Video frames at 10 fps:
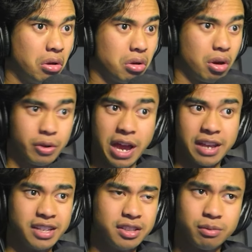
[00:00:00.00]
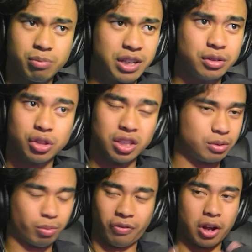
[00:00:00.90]
oh yeah, he he's he's
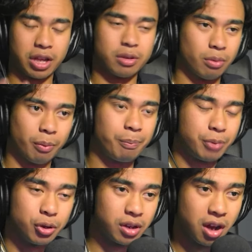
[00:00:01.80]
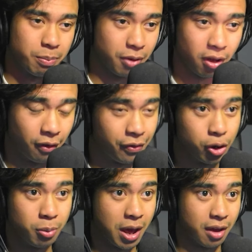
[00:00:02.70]
fucking puking up a
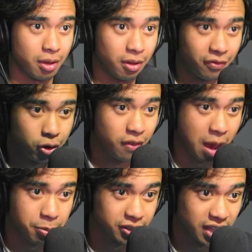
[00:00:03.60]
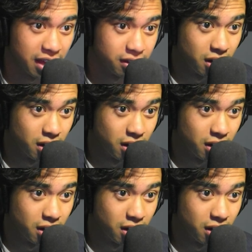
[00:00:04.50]
few of that a few of that percent.